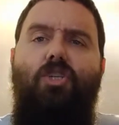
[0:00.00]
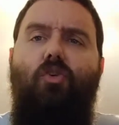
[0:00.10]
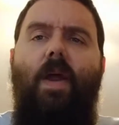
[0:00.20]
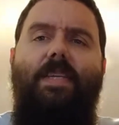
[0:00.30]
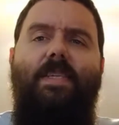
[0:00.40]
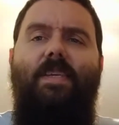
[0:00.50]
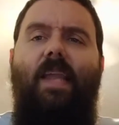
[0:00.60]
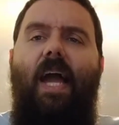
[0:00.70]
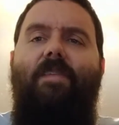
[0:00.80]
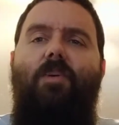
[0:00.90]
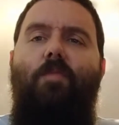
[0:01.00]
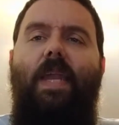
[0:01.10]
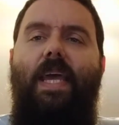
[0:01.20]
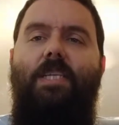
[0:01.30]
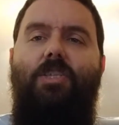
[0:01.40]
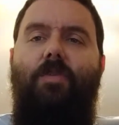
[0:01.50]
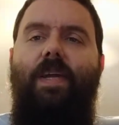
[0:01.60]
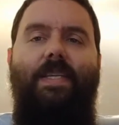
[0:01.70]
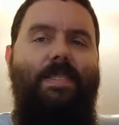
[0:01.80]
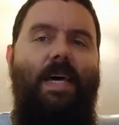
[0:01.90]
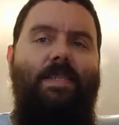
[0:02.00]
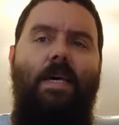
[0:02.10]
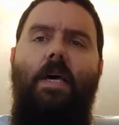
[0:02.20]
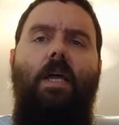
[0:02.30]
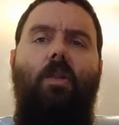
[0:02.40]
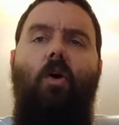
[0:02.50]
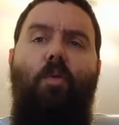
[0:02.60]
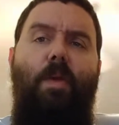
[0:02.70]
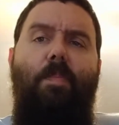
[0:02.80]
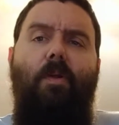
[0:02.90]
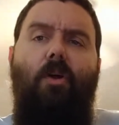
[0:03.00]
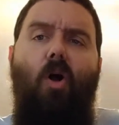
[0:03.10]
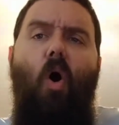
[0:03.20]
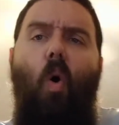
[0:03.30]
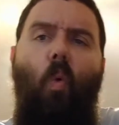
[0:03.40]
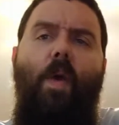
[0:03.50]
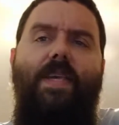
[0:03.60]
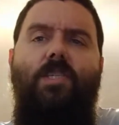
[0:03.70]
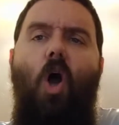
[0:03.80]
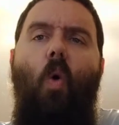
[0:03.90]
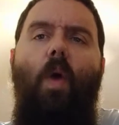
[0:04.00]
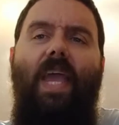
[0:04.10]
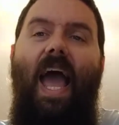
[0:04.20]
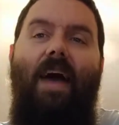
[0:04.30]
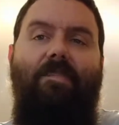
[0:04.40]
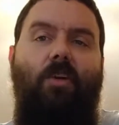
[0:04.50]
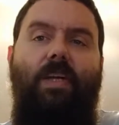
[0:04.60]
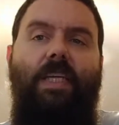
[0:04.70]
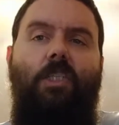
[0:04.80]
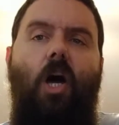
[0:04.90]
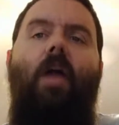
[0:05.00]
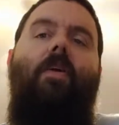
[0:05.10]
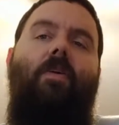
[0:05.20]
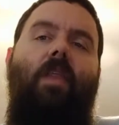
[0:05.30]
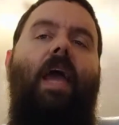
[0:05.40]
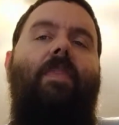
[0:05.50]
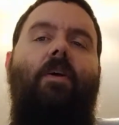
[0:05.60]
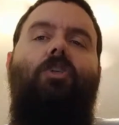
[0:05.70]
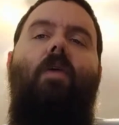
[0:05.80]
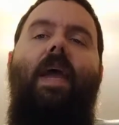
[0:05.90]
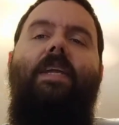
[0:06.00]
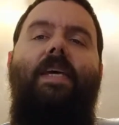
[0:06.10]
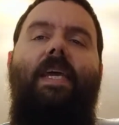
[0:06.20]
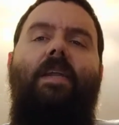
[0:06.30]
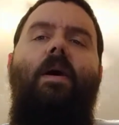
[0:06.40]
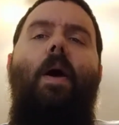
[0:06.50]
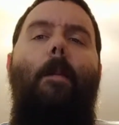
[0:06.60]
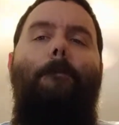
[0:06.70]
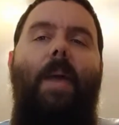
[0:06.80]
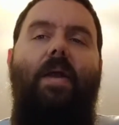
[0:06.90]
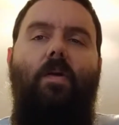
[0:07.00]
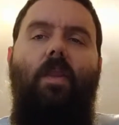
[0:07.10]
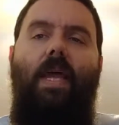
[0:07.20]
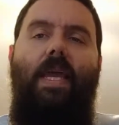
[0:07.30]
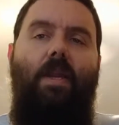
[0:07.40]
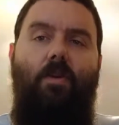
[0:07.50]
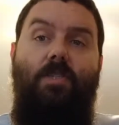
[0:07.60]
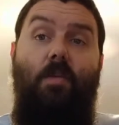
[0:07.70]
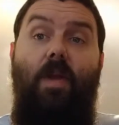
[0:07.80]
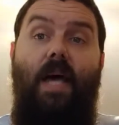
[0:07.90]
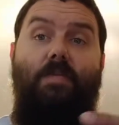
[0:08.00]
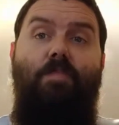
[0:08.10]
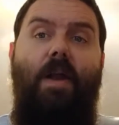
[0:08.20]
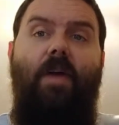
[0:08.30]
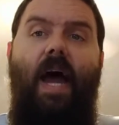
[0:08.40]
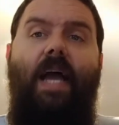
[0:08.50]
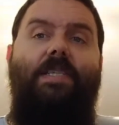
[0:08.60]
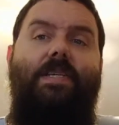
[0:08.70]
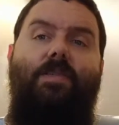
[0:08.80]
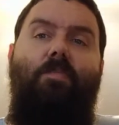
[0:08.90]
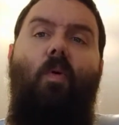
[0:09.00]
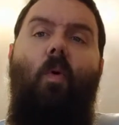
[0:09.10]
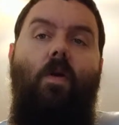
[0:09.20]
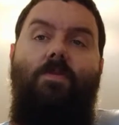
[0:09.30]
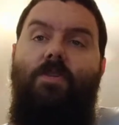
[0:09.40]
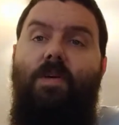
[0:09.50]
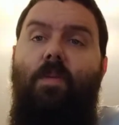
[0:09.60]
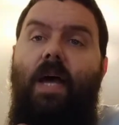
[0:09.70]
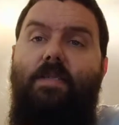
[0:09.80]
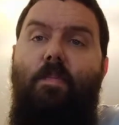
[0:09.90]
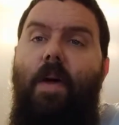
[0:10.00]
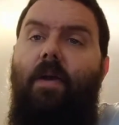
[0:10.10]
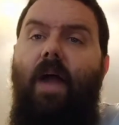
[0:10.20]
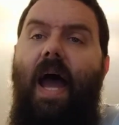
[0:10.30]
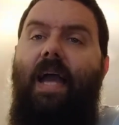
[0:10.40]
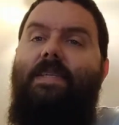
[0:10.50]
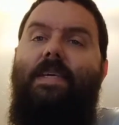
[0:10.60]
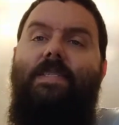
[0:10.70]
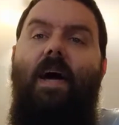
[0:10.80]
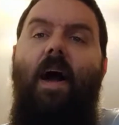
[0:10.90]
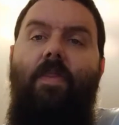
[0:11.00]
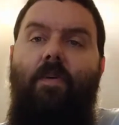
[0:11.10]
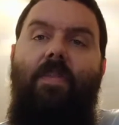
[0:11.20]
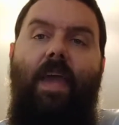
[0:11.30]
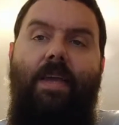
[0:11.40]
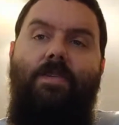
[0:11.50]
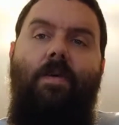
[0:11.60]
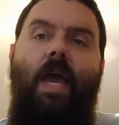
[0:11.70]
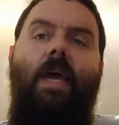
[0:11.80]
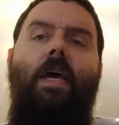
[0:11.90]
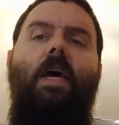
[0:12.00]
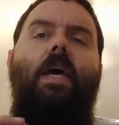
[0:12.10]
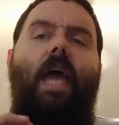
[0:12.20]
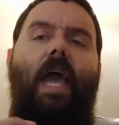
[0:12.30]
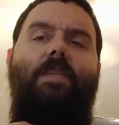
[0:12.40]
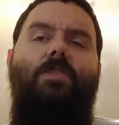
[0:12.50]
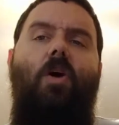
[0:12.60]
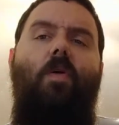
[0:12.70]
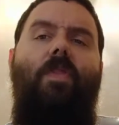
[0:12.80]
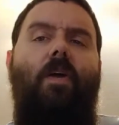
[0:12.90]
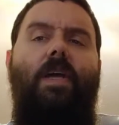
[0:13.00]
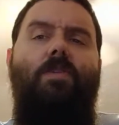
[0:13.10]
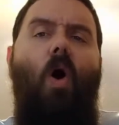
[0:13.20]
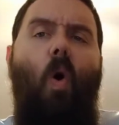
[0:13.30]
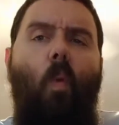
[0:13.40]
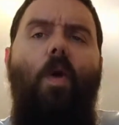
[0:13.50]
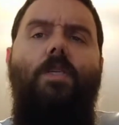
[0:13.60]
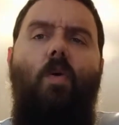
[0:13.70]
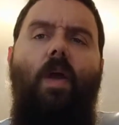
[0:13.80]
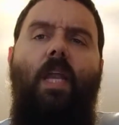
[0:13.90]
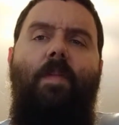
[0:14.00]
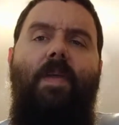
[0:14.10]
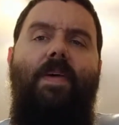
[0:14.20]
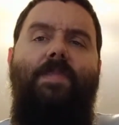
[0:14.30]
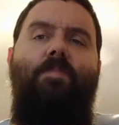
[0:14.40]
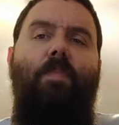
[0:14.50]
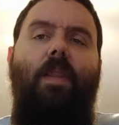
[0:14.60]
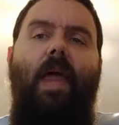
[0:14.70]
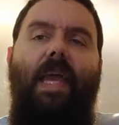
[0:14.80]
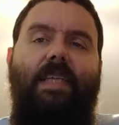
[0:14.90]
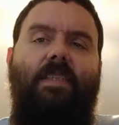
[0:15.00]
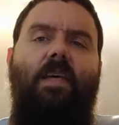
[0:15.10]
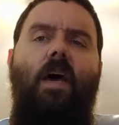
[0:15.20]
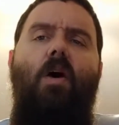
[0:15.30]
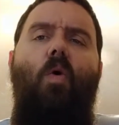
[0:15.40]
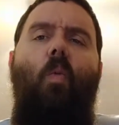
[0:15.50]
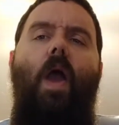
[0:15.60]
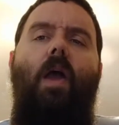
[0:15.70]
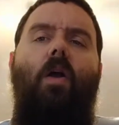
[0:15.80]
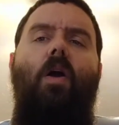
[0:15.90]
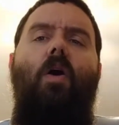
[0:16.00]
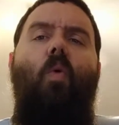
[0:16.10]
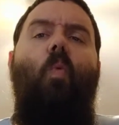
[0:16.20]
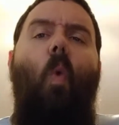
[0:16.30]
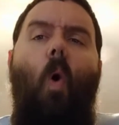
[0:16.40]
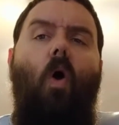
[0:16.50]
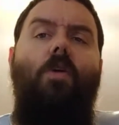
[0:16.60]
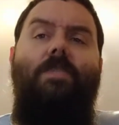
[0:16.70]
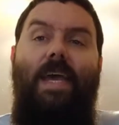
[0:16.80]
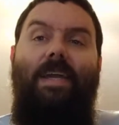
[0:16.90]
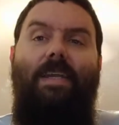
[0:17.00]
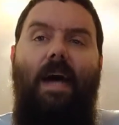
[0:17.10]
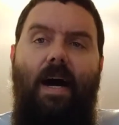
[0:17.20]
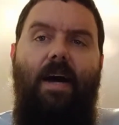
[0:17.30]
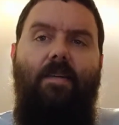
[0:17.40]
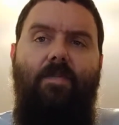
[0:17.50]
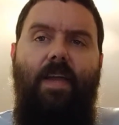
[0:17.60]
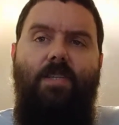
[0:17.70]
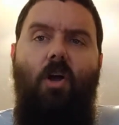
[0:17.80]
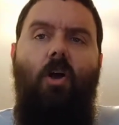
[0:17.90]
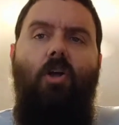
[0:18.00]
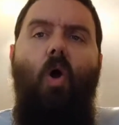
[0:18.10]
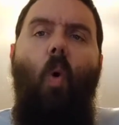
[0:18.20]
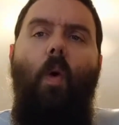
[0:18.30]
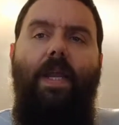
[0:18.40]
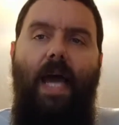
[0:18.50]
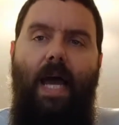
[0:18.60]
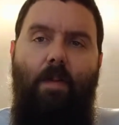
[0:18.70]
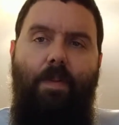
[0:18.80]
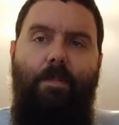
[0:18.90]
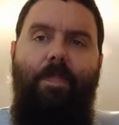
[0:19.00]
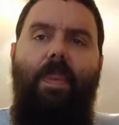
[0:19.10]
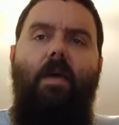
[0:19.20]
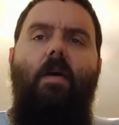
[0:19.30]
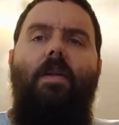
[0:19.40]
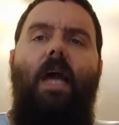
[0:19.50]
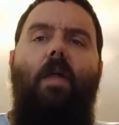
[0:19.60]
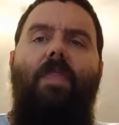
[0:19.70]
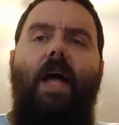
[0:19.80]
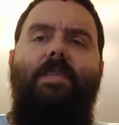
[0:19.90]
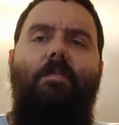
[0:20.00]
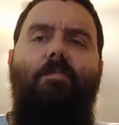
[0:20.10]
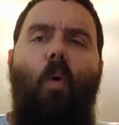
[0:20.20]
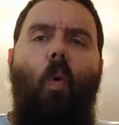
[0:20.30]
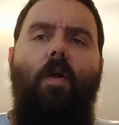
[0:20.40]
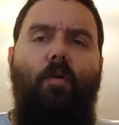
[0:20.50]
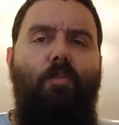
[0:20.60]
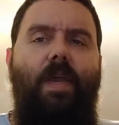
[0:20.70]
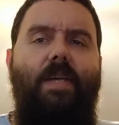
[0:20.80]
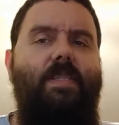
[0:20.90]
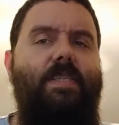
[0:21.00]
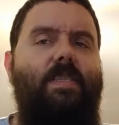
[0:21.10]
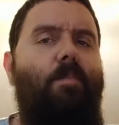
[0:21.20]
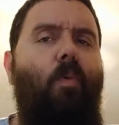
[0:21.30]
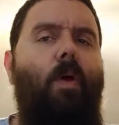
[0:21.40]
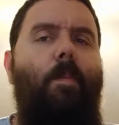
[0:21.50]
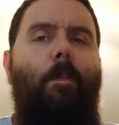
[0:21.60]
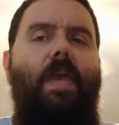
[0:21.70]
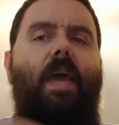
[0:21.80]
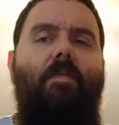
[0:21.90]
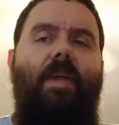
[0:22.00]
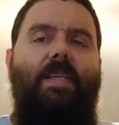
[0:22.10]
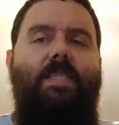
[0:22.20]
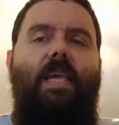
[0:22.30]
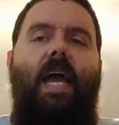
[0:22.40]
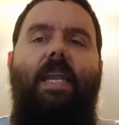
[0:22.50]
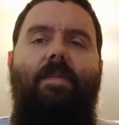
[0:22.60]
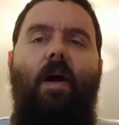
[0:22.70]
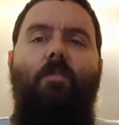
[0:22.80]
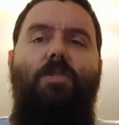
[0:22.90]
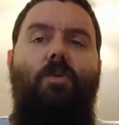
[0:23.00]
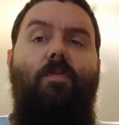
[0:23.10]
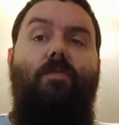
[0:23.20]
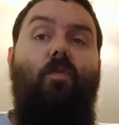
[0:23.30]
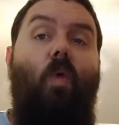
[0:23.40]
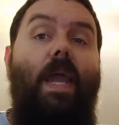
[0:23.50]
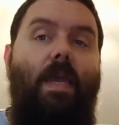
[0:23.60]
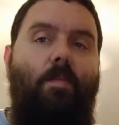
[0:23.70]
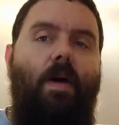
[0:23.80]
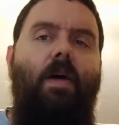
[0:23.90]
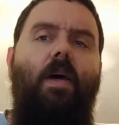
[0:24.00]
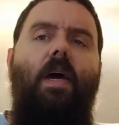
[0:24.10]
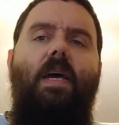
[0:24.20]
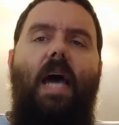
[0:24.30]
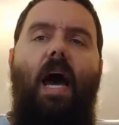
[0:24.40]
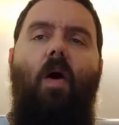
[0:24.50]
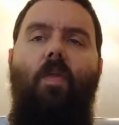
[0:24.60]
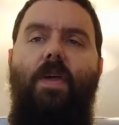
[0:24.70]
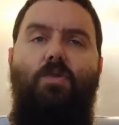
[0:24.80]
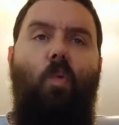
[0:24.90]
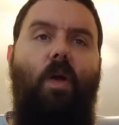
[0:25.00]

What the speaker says: traces a lot of human history and says, look, people are always going after each other. Like they're trying to get better land, or someone has better access to ports, or someone has better access to other things, okay? And so there is always going to be this place where wars and conflicts are going to happen. Now, that's important because the subpoint B evidence kind of helps you frame how this